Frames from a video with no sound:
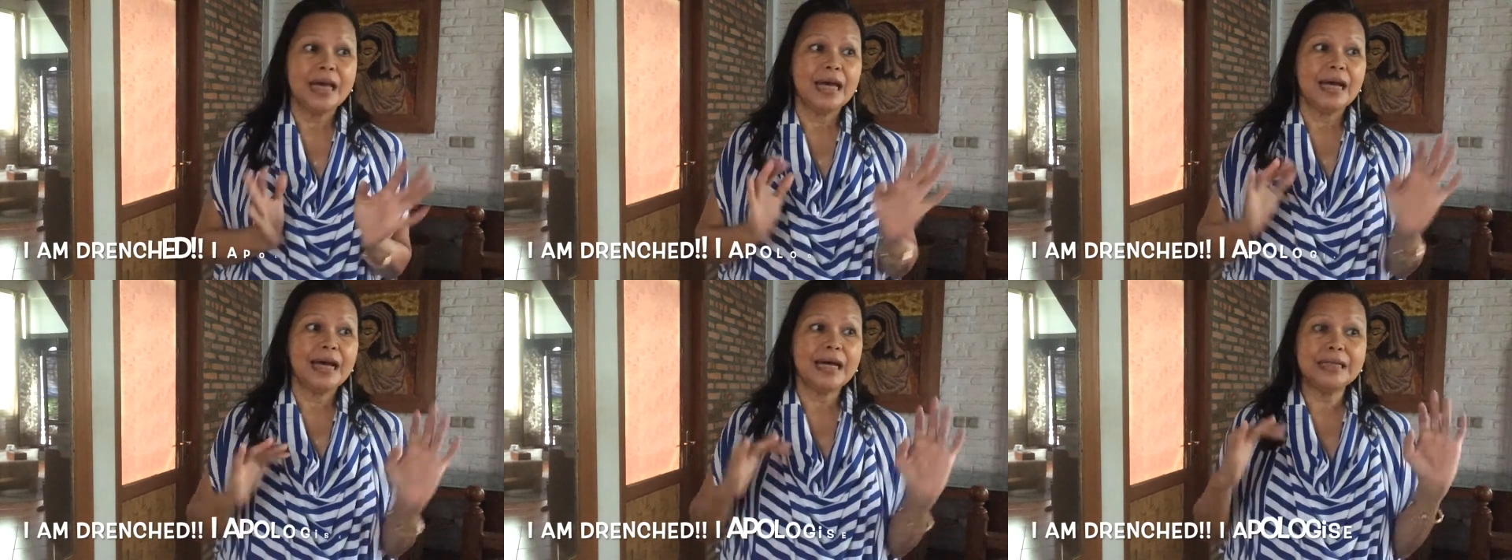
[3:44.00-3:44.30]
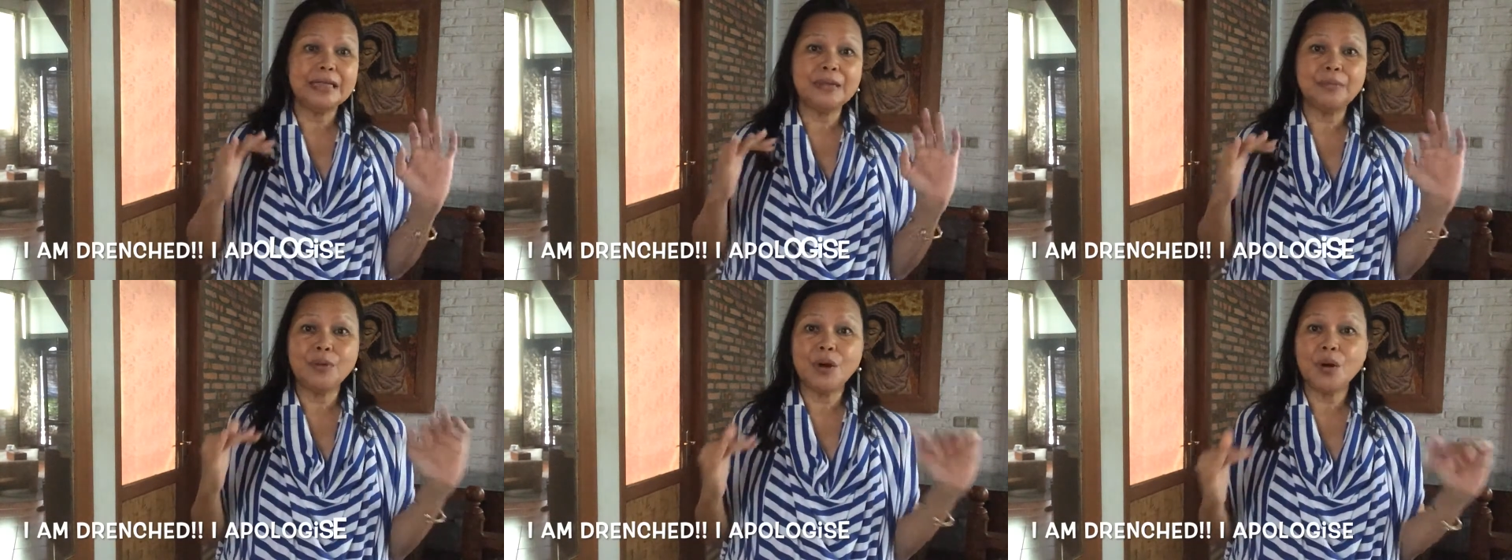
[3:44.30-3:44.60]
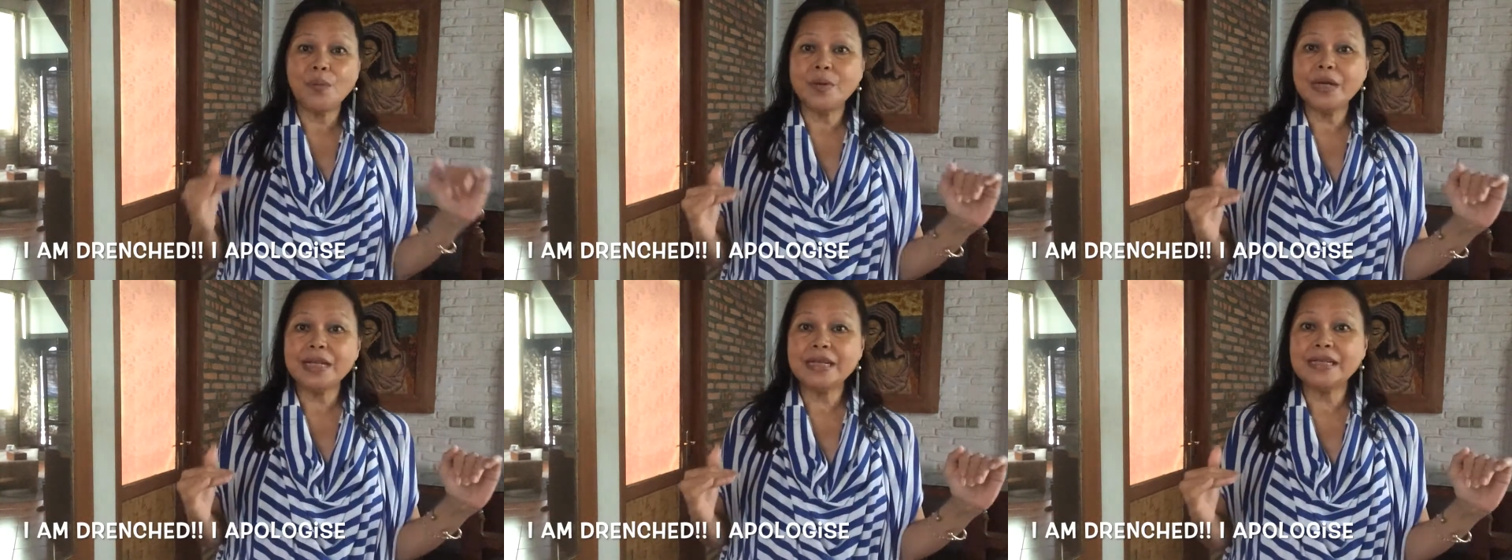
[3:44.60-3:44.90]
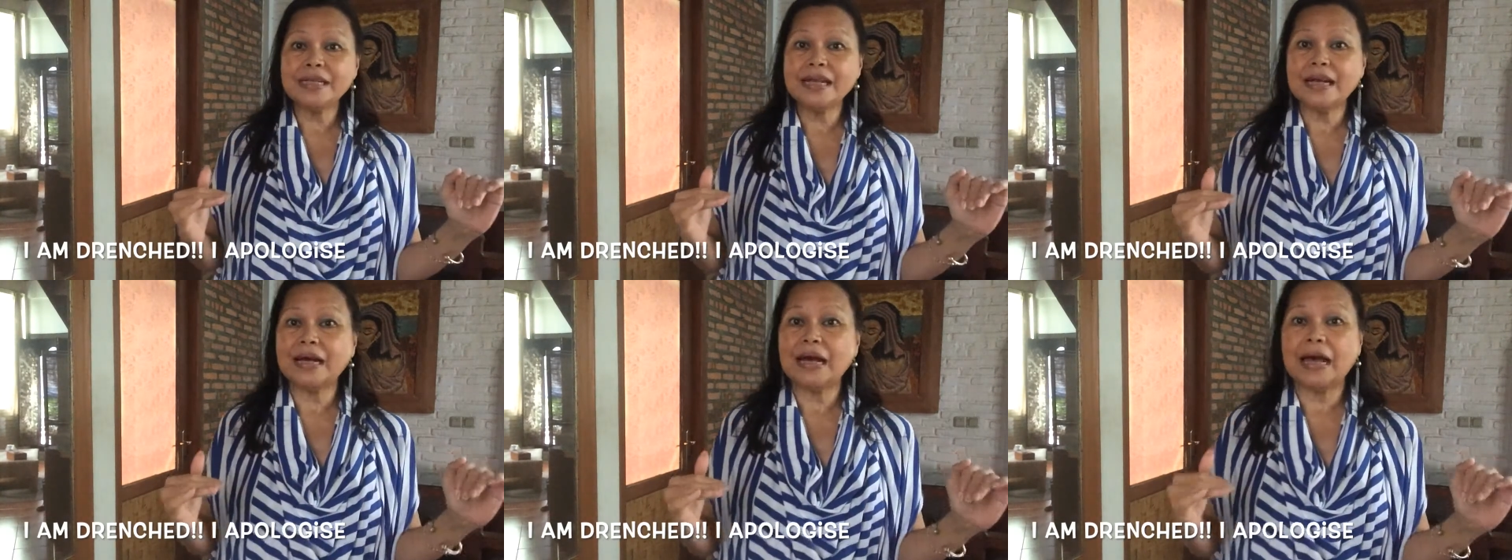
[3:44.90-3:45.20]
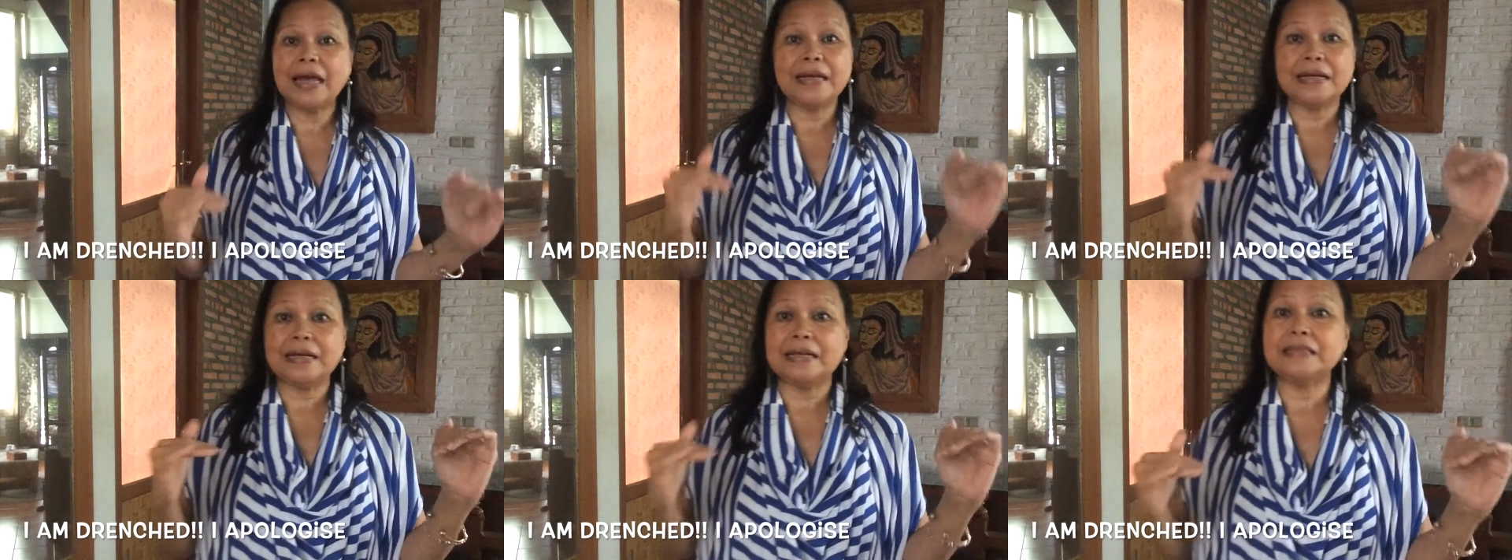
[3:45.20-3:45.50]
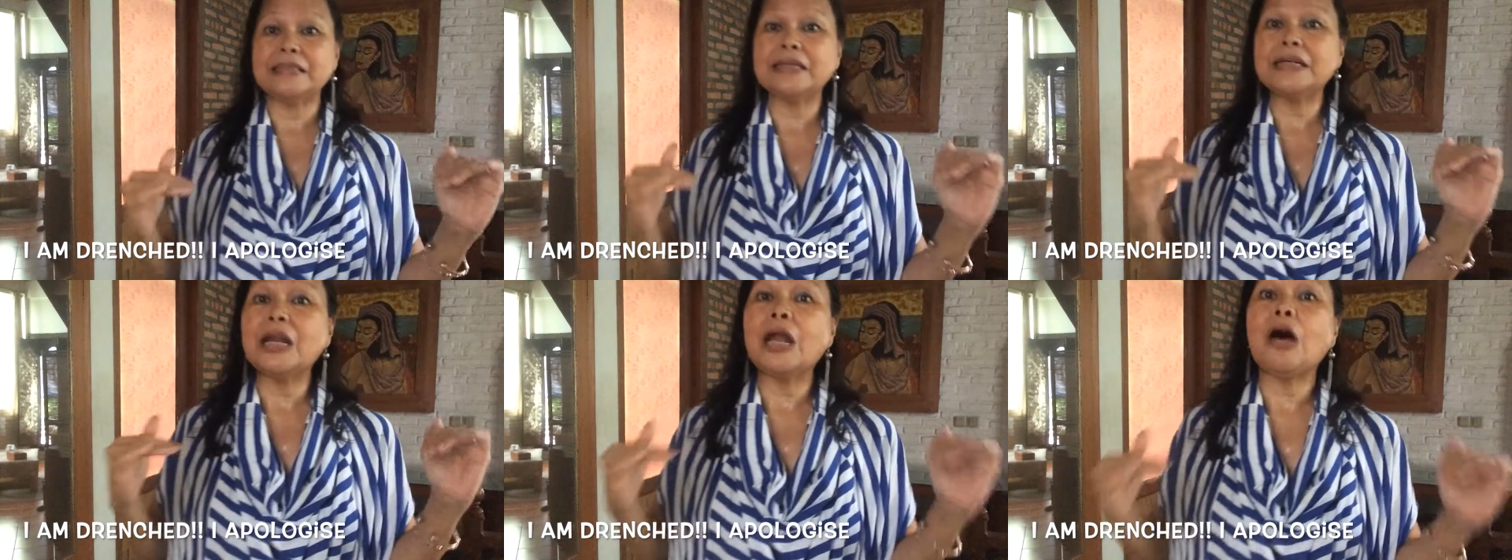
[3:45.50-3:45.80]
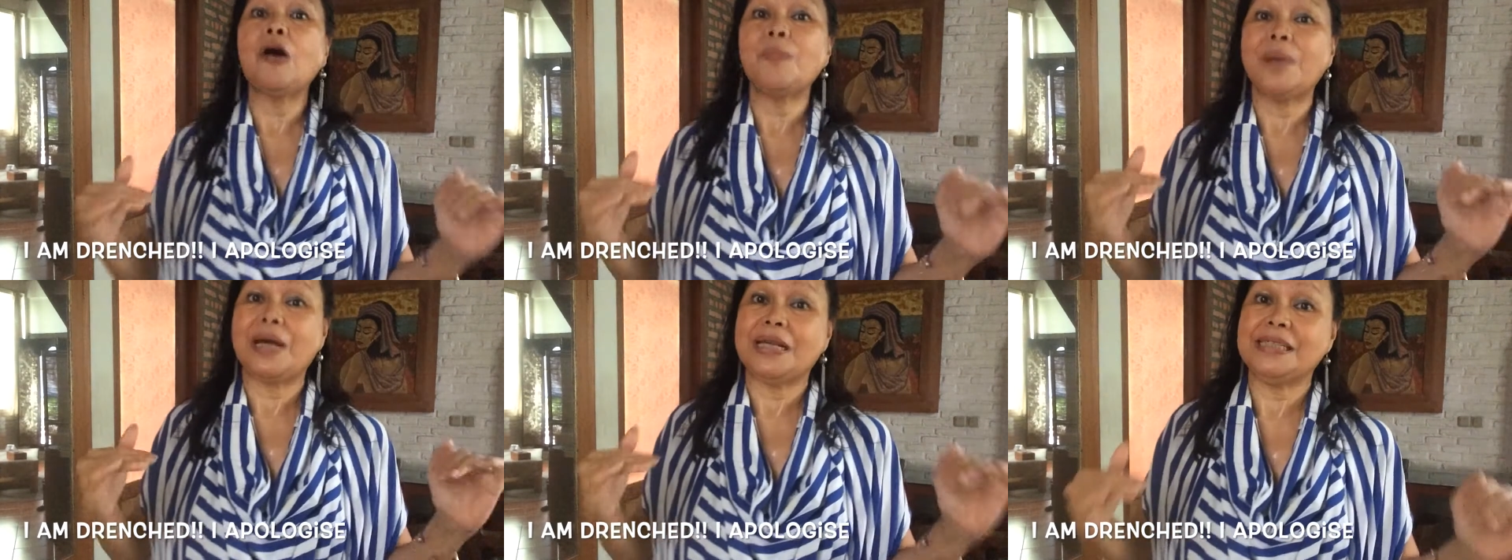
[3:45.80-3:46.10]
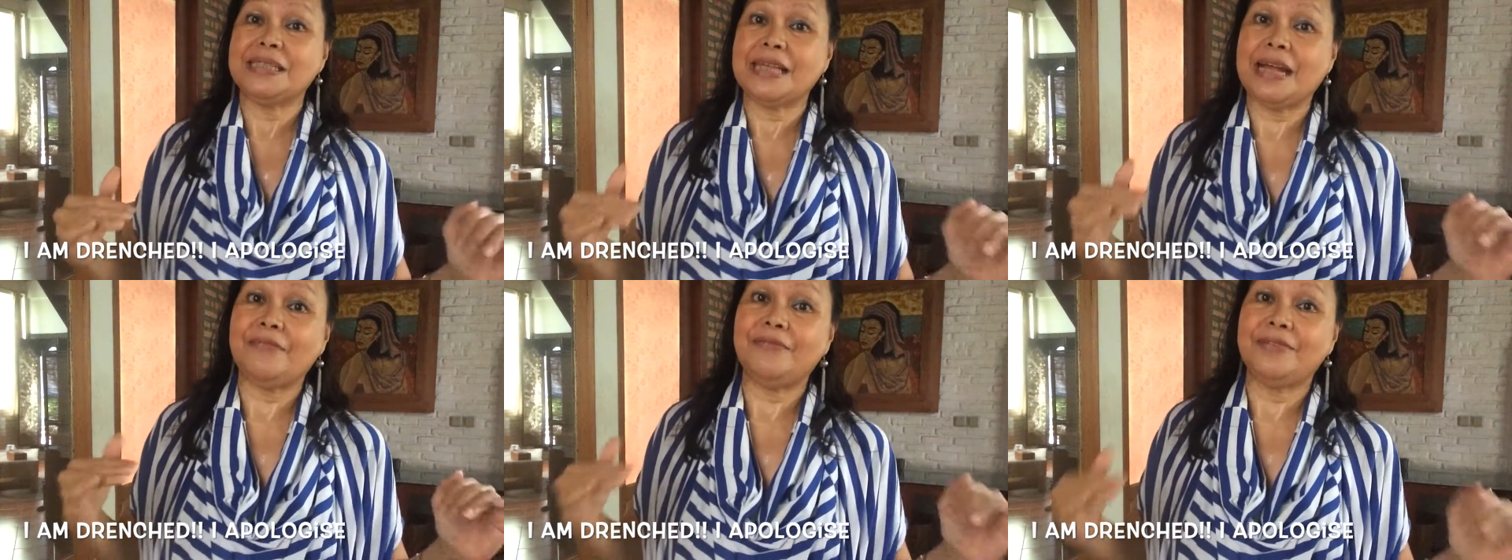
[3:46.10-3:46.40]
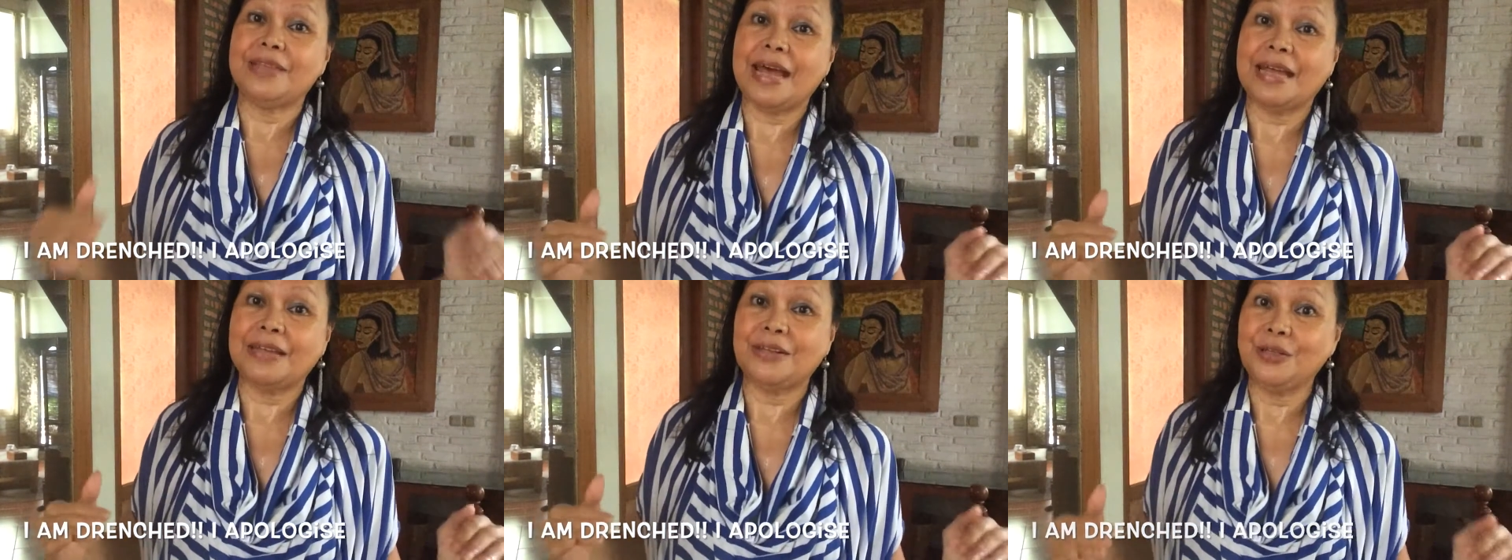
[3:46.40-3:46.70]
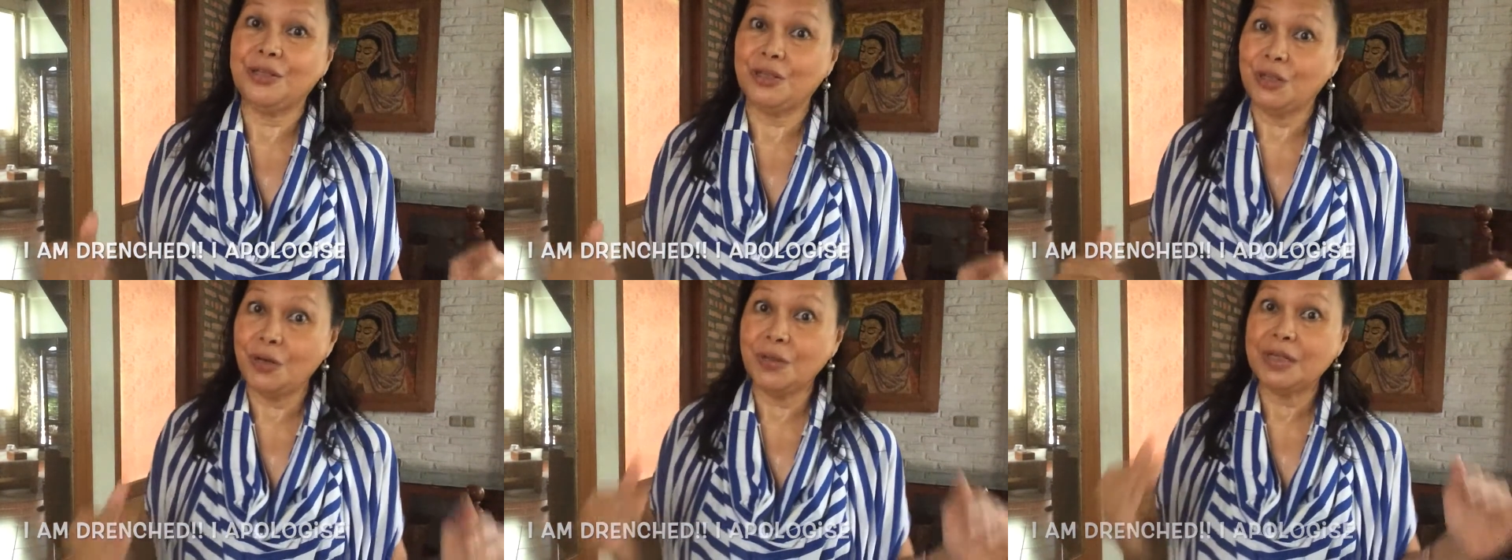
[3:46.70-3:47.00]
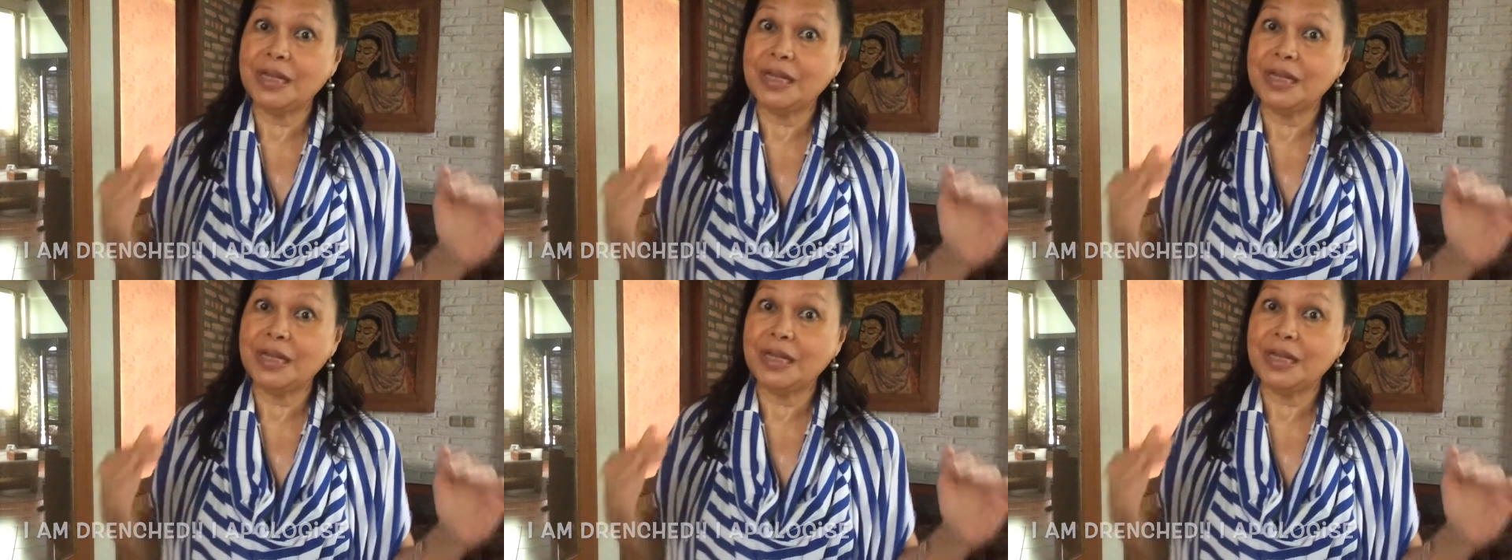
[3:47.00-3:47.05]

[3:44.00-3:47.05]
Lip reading: At the moment, I can't allow myself that, you know.